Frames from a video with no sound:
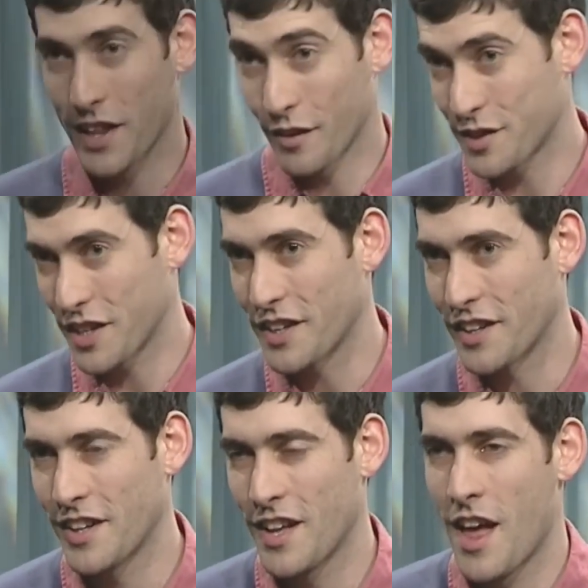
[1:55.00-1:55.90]
I love
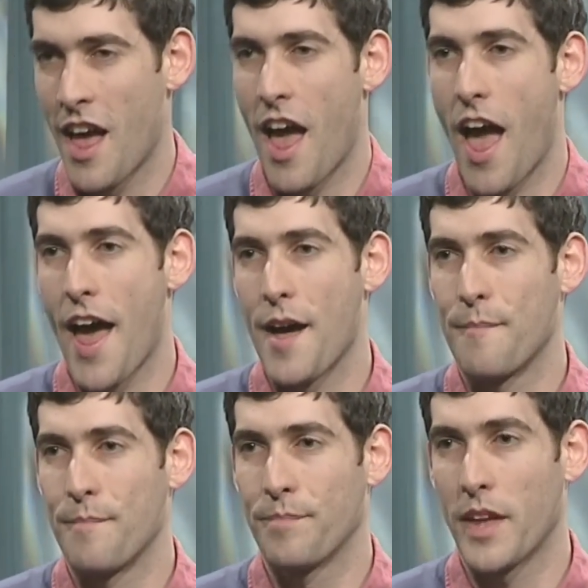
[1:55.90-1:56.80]
skiing.
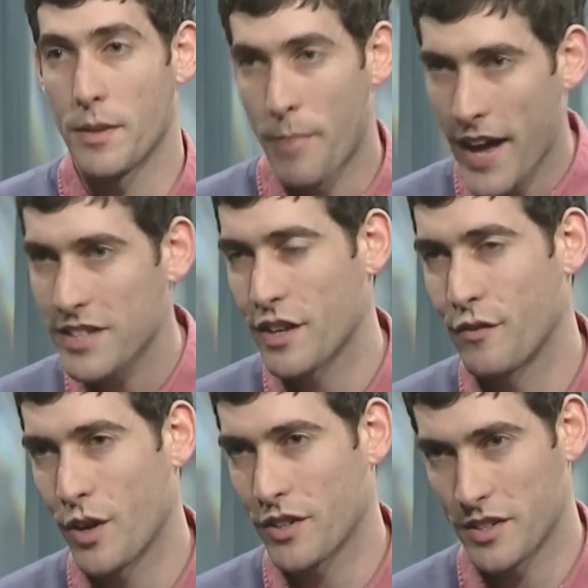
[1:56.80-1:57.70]
In the past,
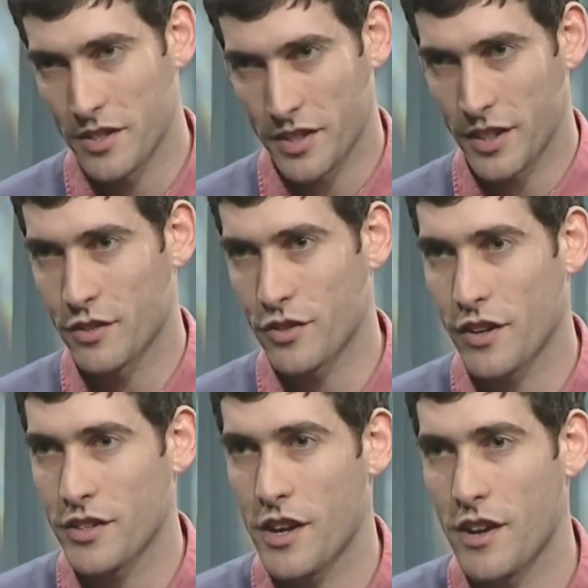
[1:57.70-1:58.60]
I've worked as a ski
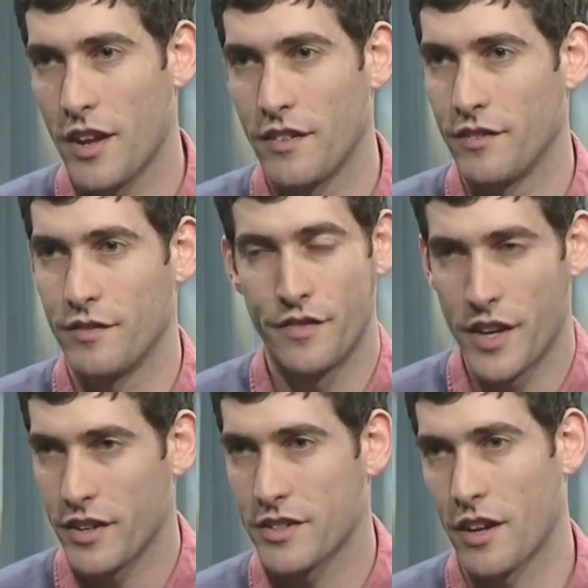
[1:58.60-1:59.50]
instructor in
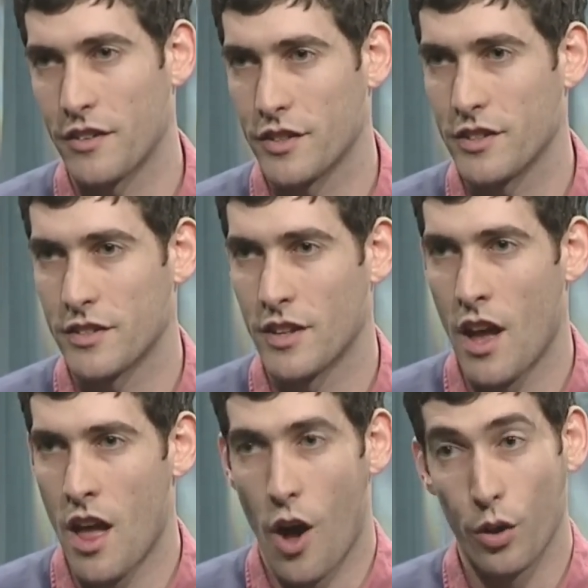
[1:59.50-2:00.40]
various countries
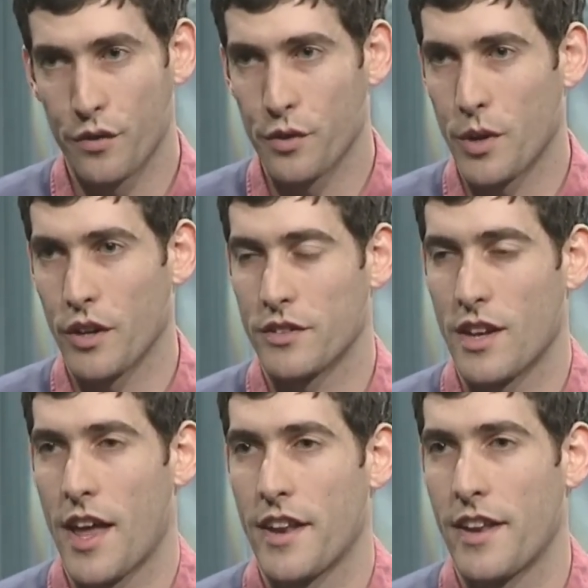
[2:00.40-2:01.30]
all over the world,
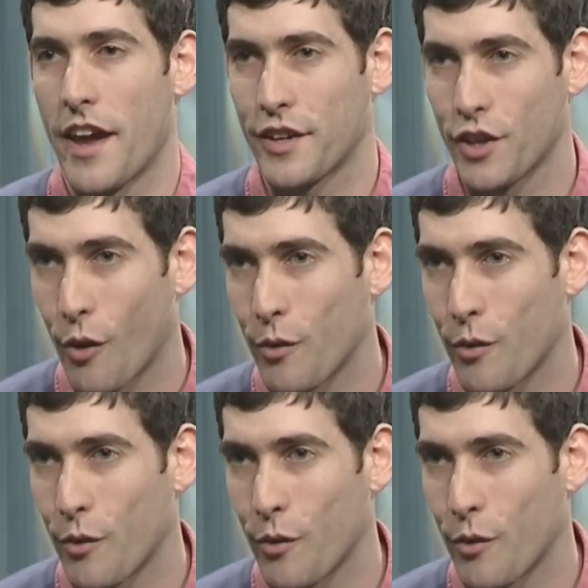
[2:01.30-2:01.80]
and I could